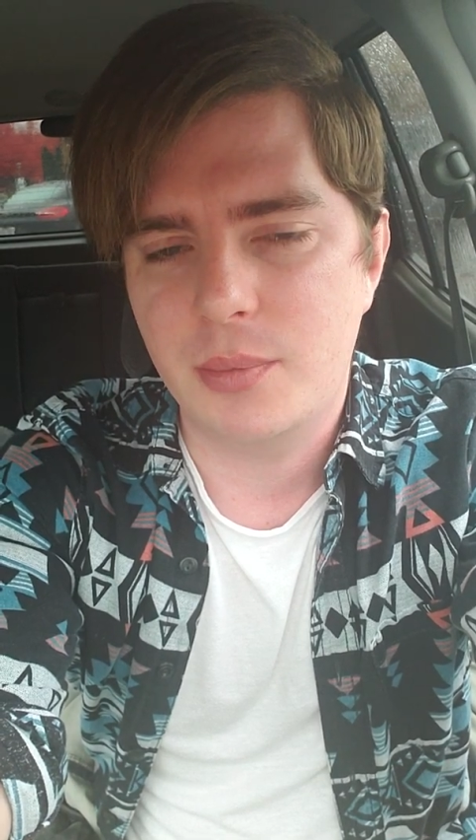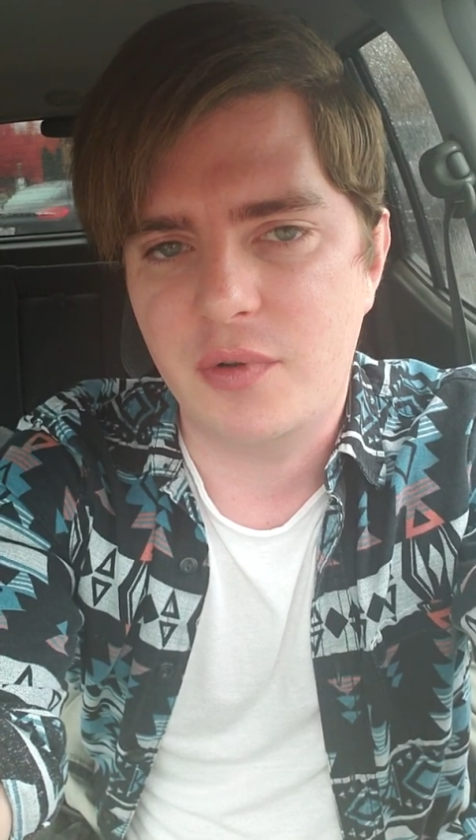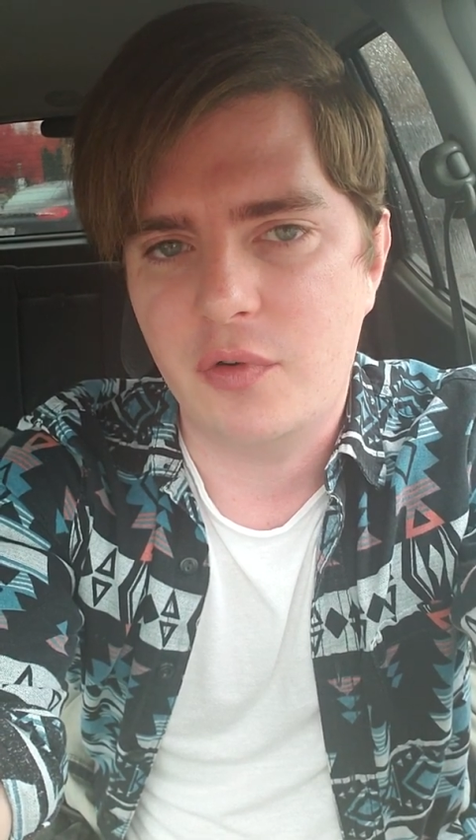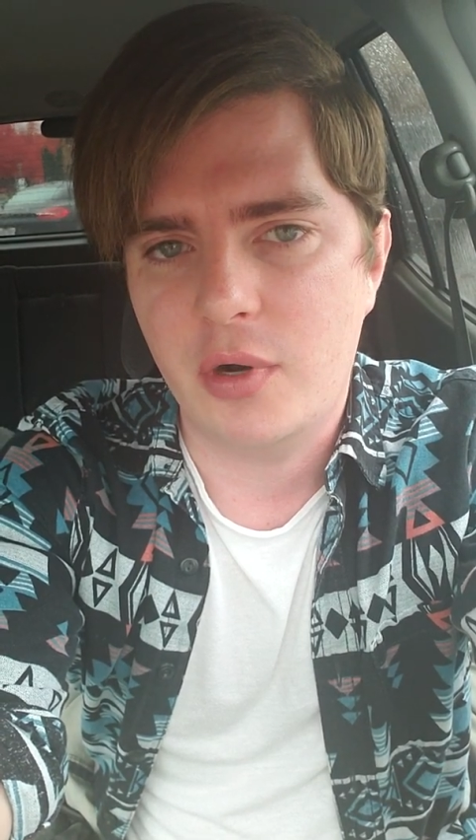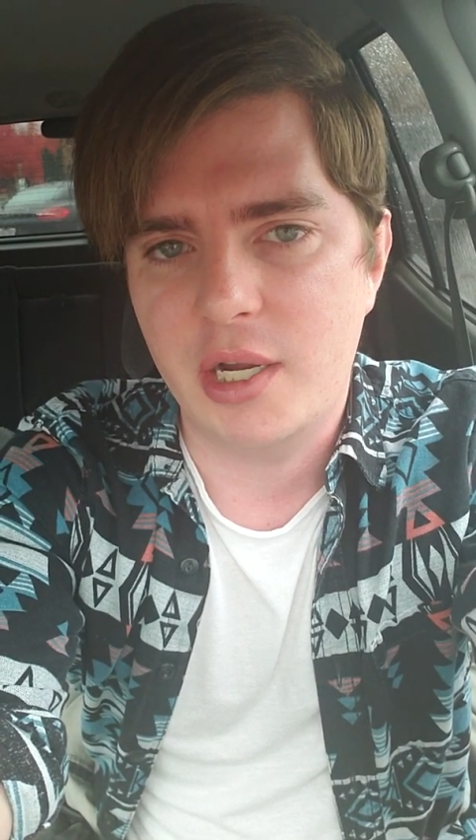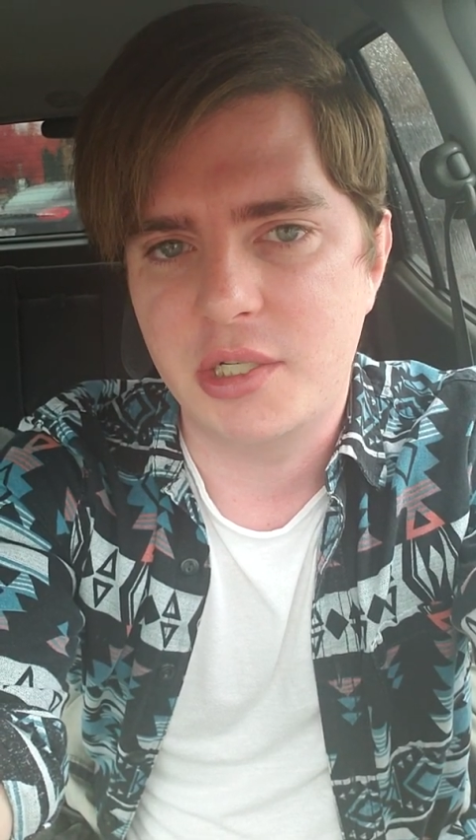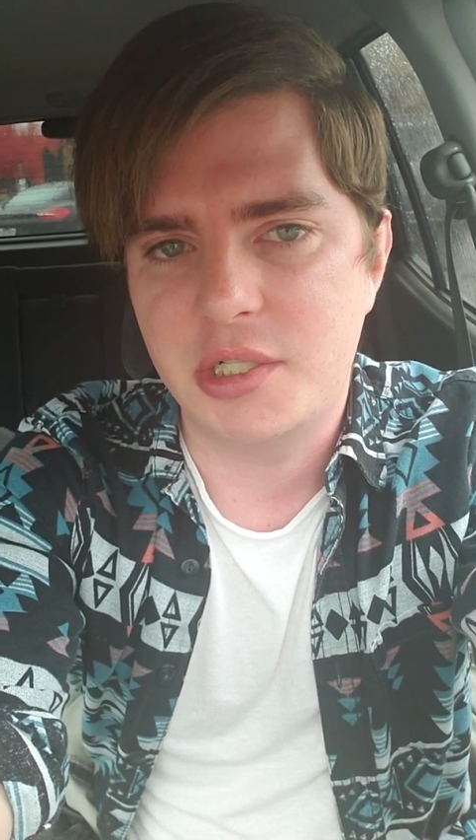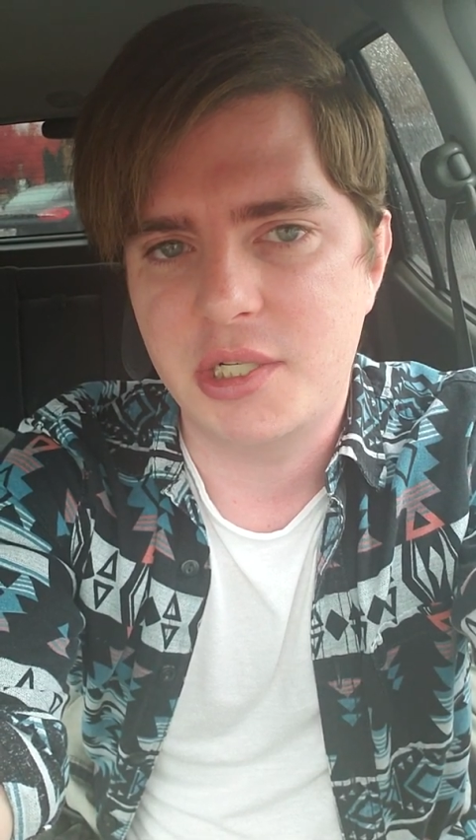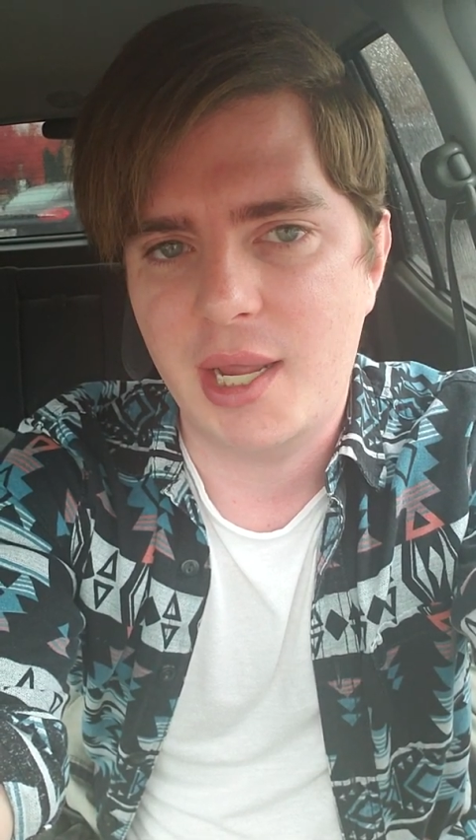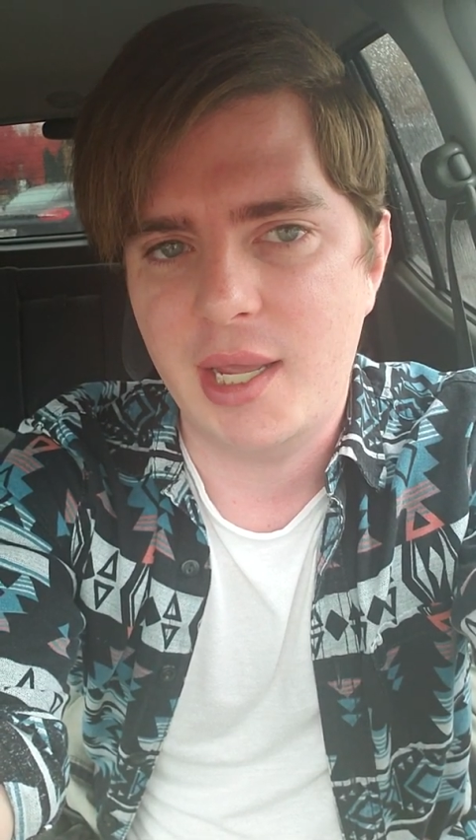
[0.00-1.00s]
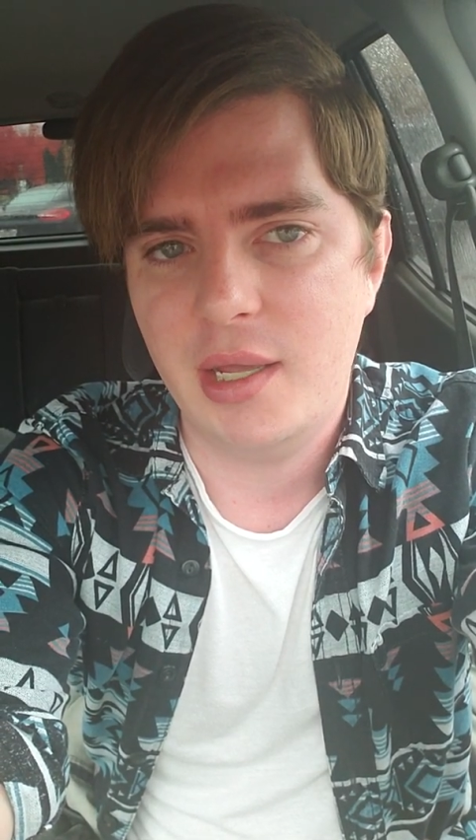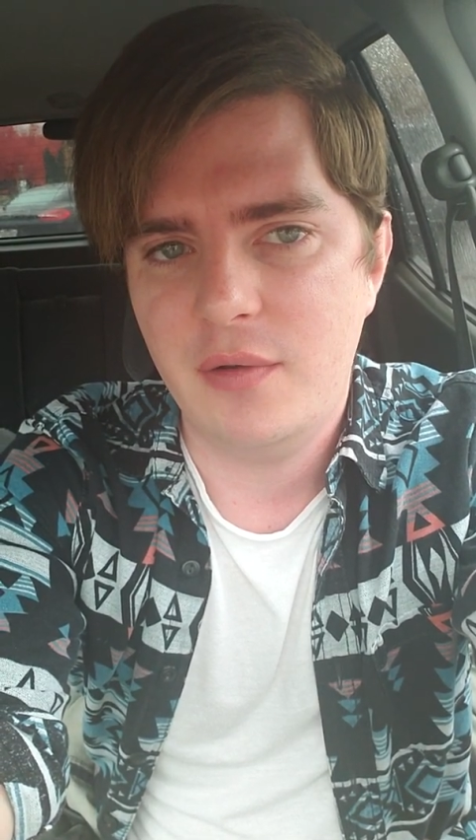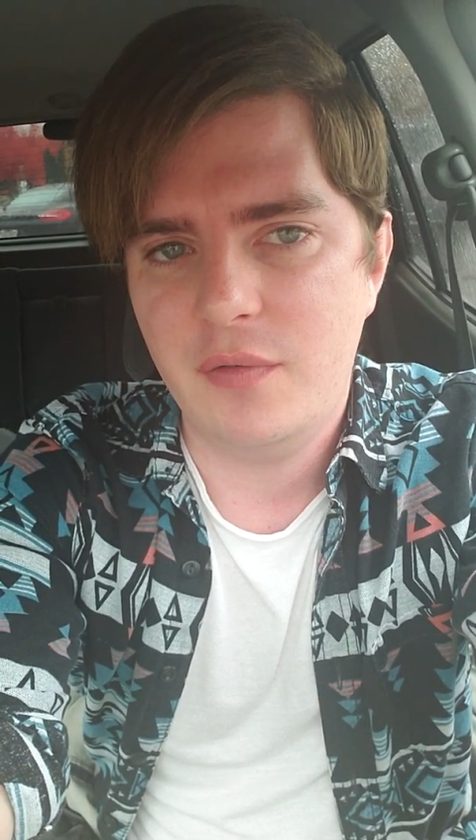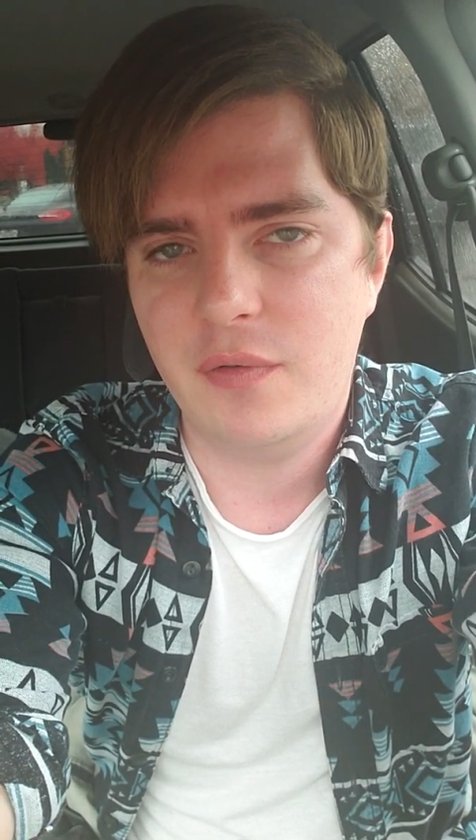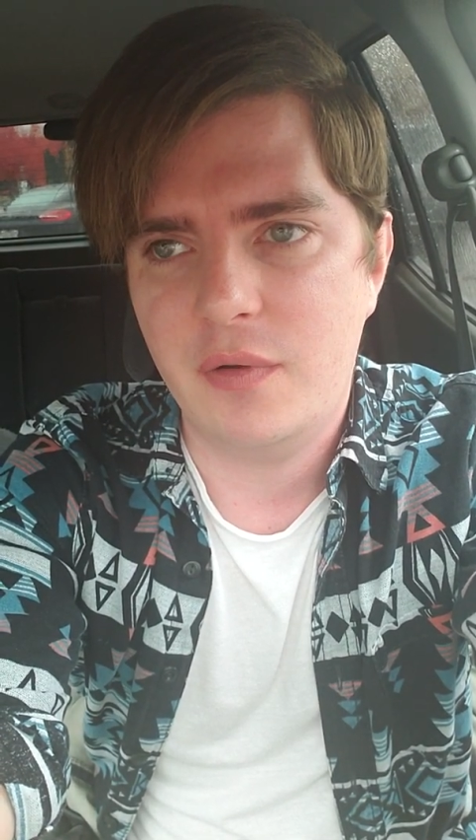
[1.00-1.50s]
before I
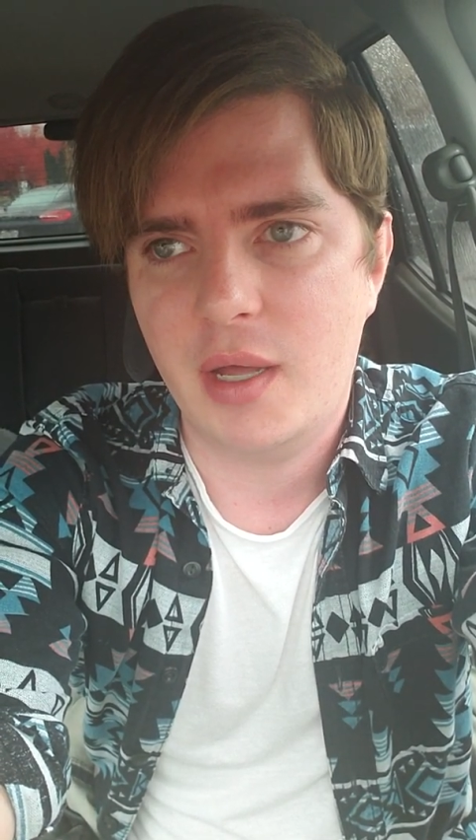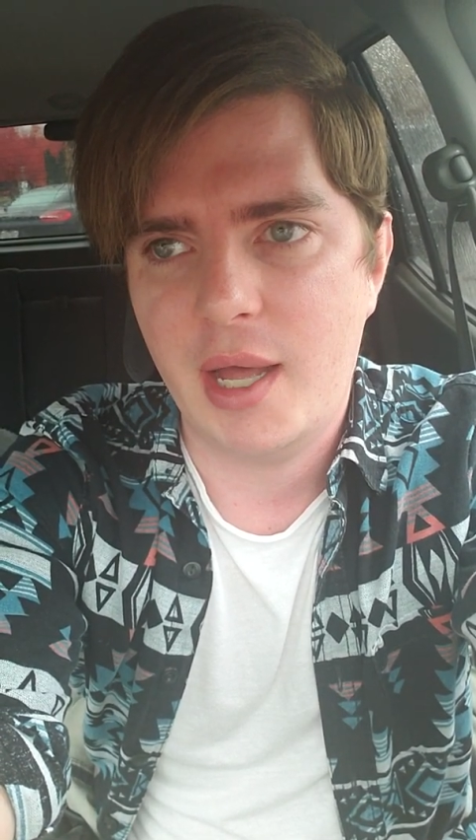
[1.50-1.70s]
shave.